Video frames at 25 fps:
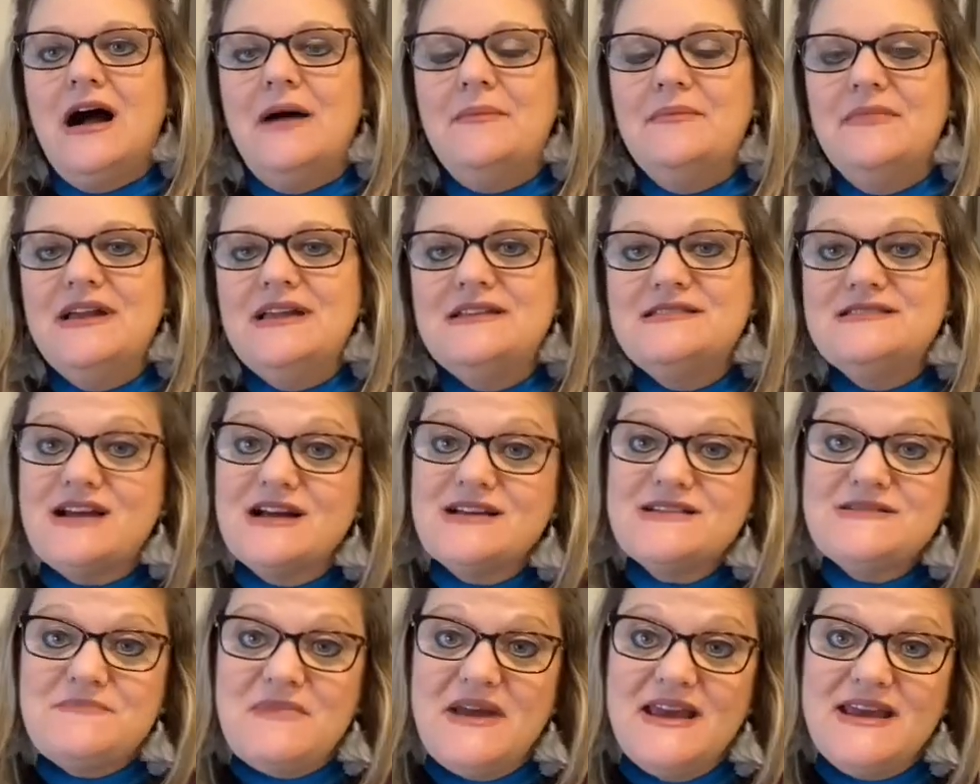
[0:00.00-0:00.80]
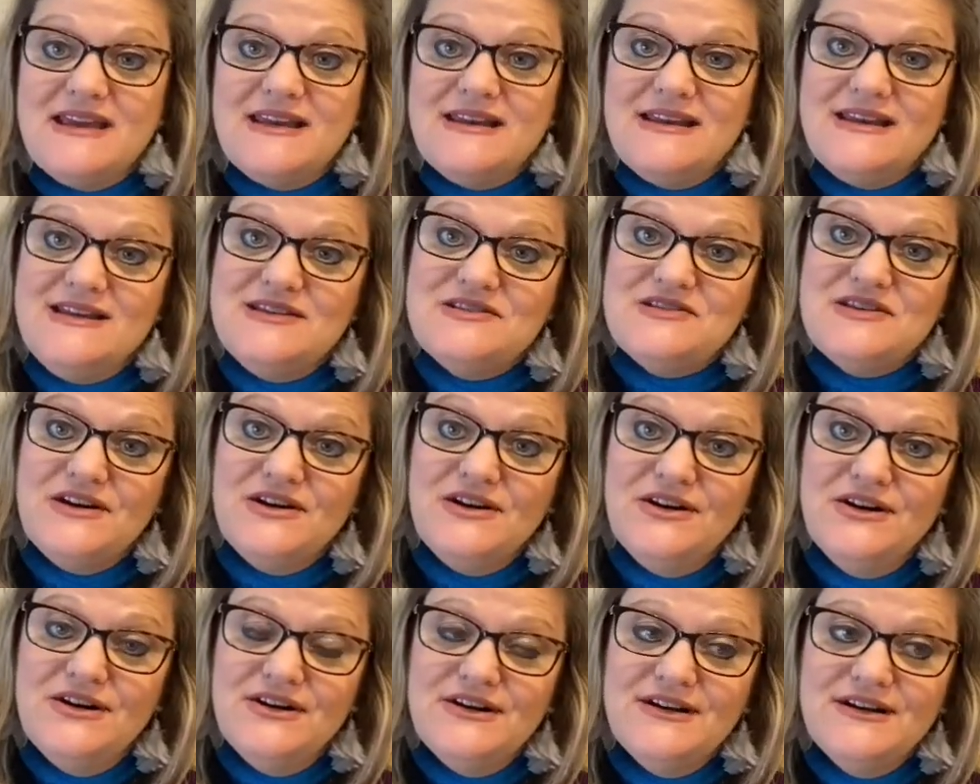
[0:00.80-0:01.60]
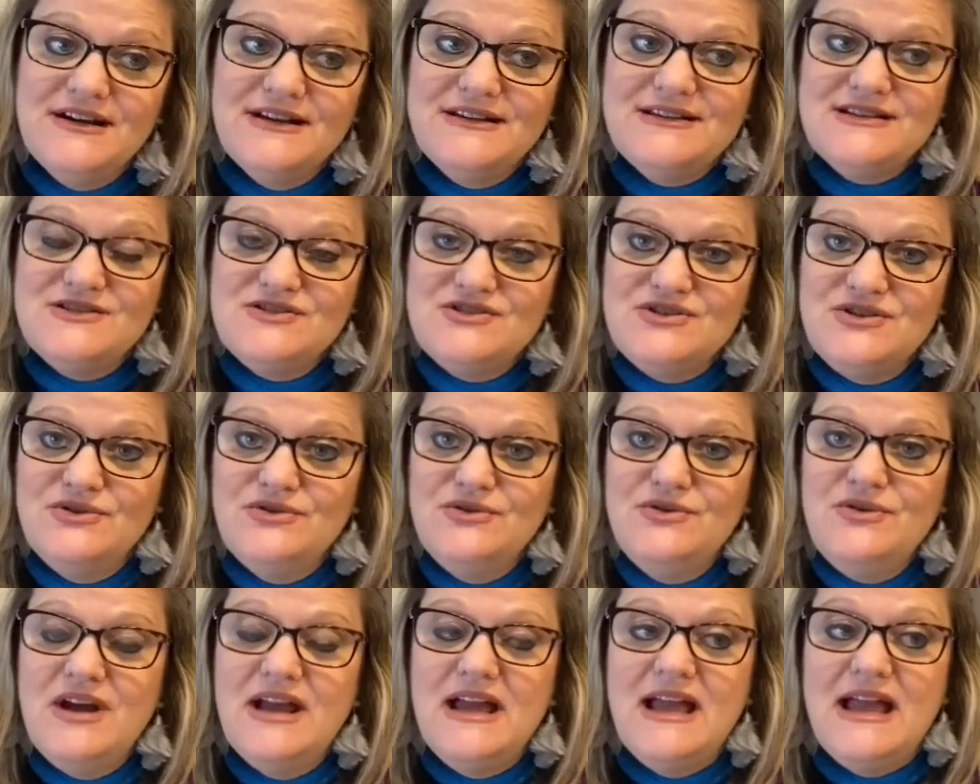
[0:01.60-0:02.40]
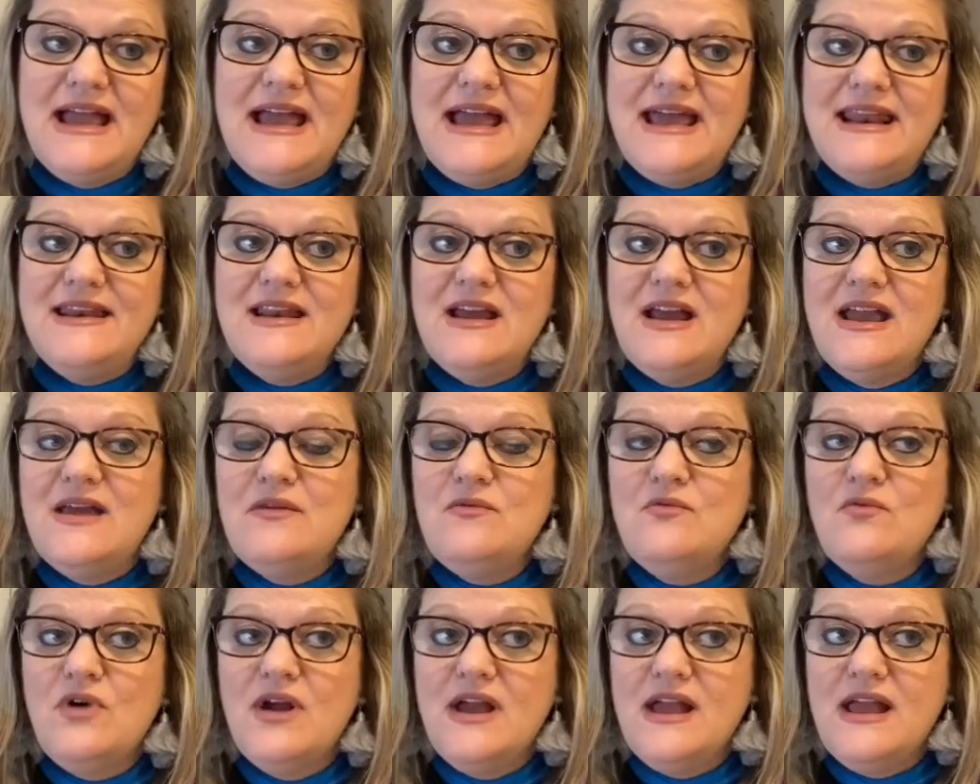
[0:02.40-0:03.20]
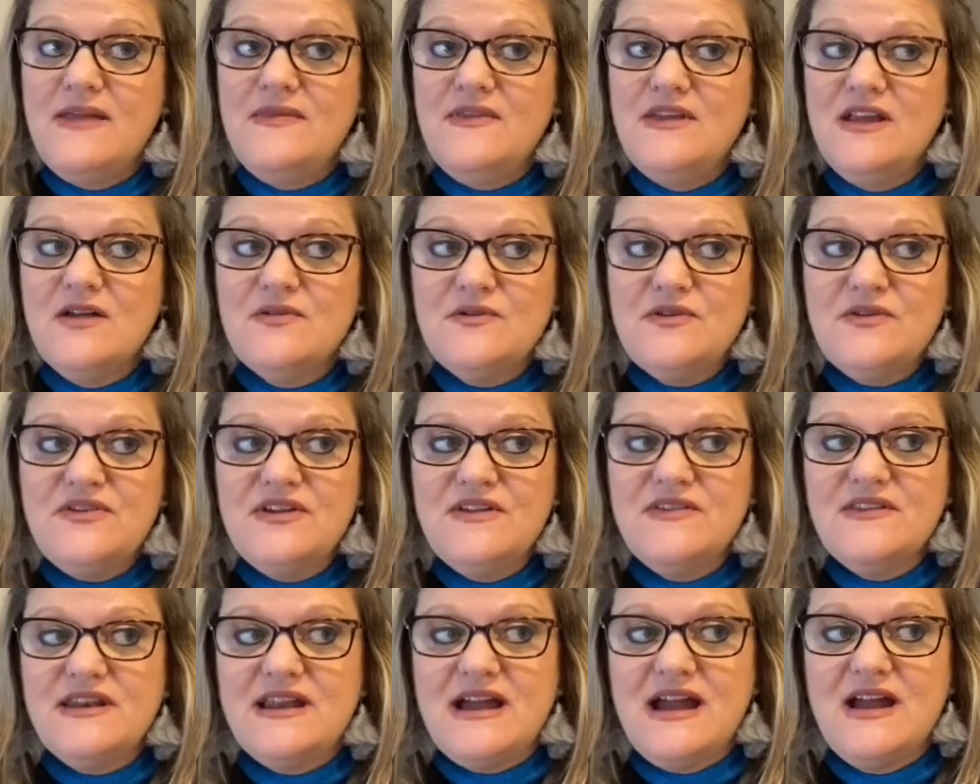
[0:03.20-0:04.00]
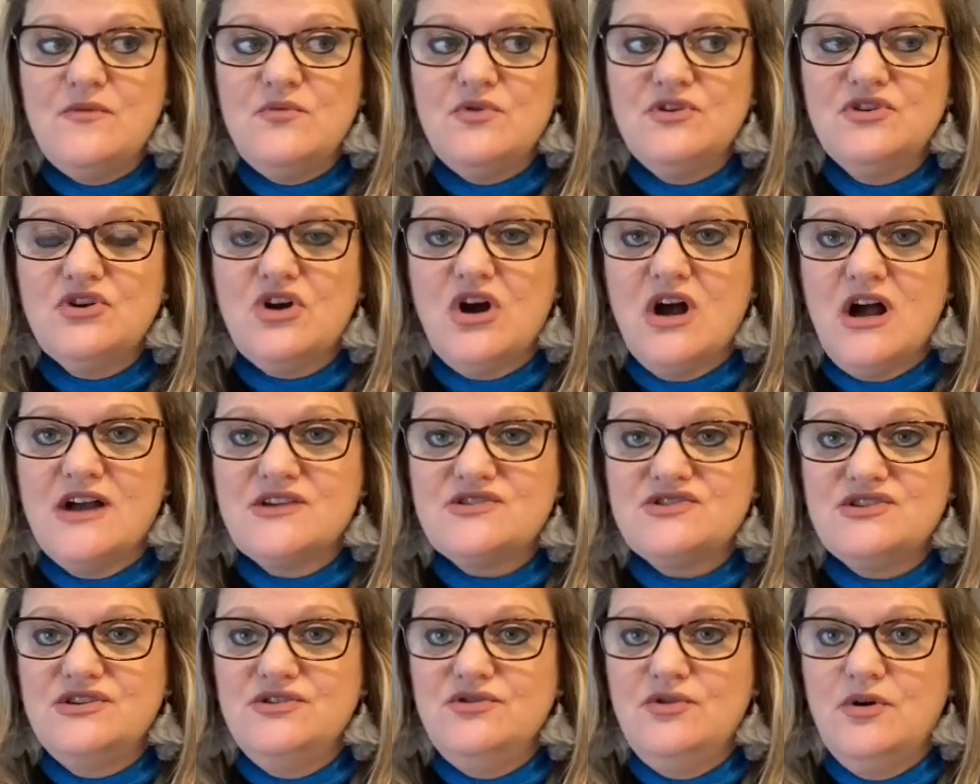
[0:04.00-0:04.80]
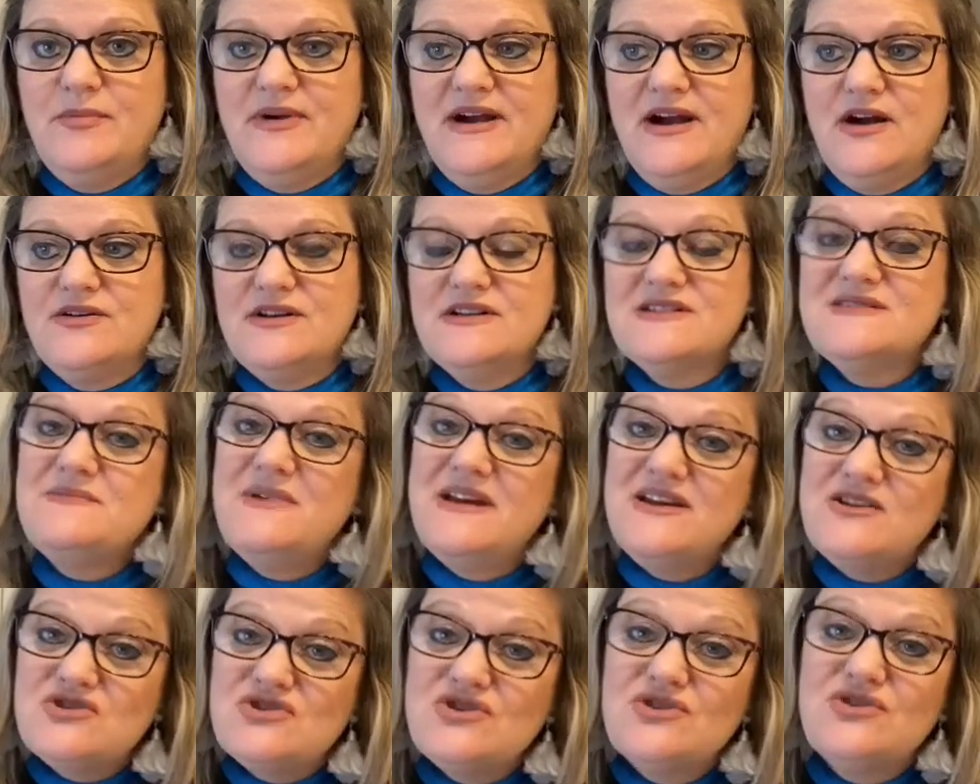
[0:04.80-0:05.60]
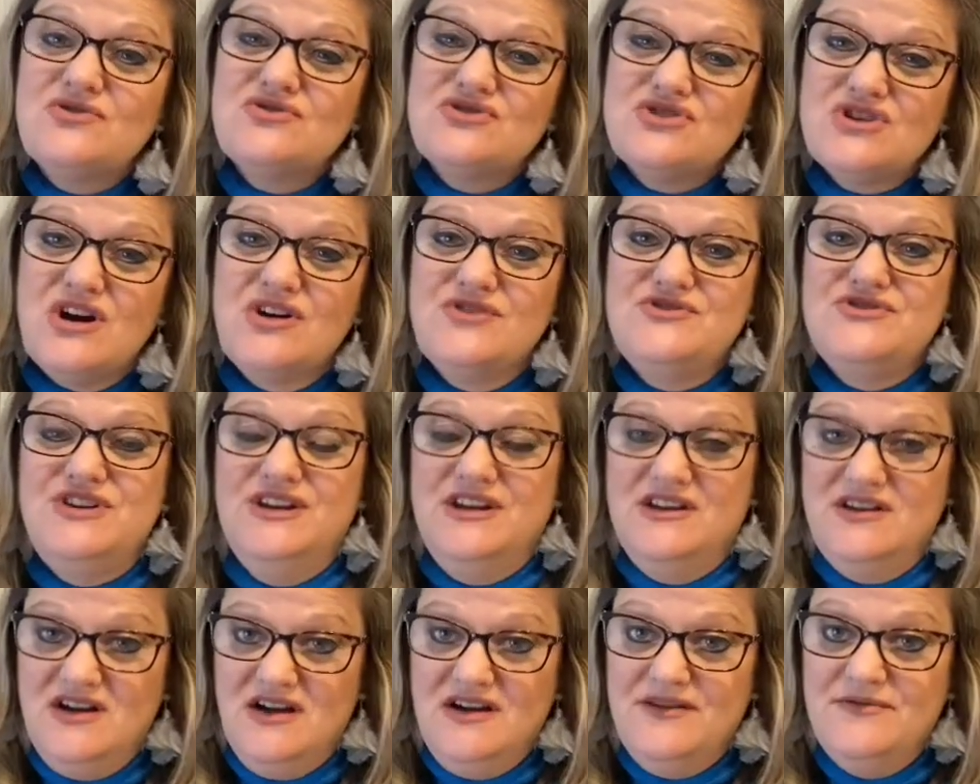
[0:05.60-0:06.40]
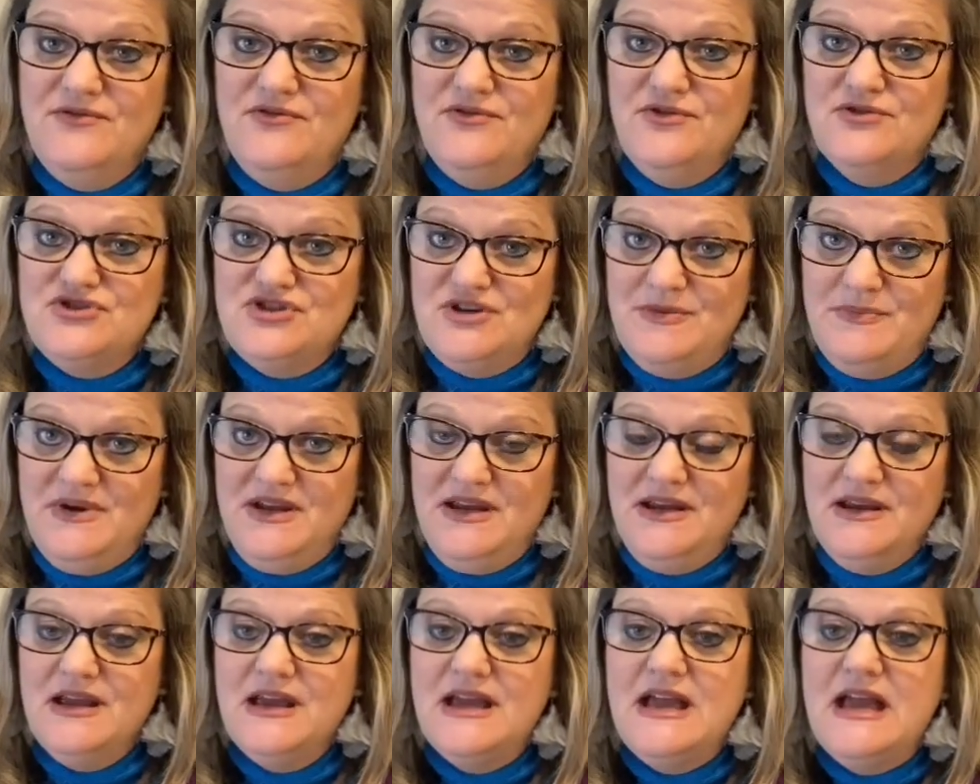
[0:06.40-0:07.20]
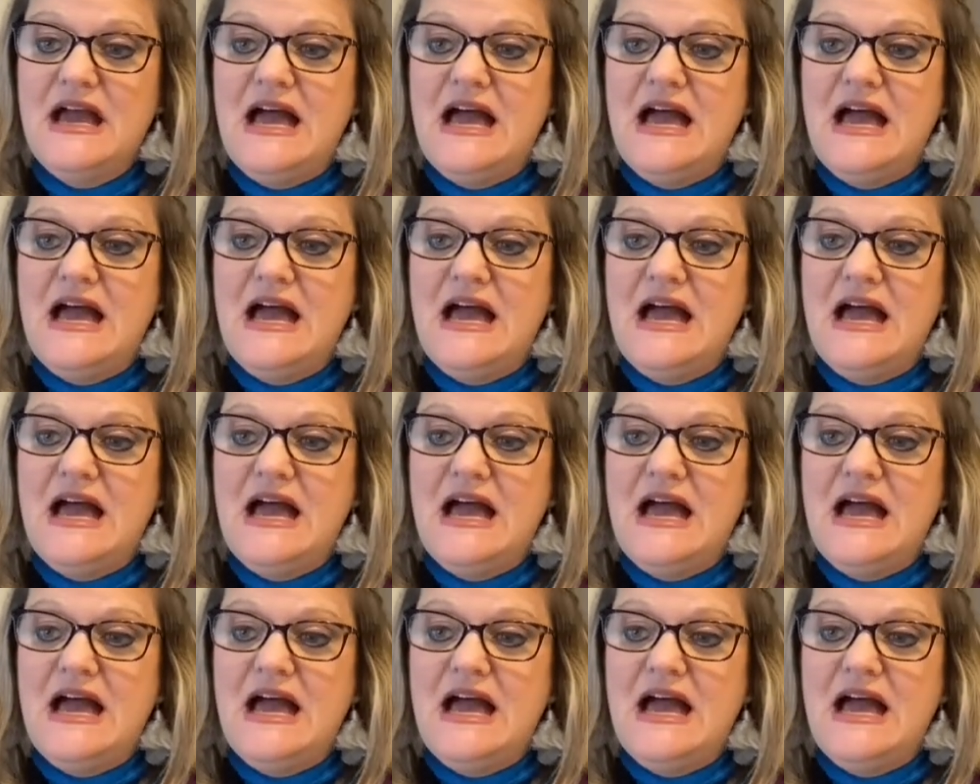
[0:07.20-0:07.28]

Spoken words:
It does make it easier to do. And the other thing that I would caution you about is make sure you're charging enough for shipping.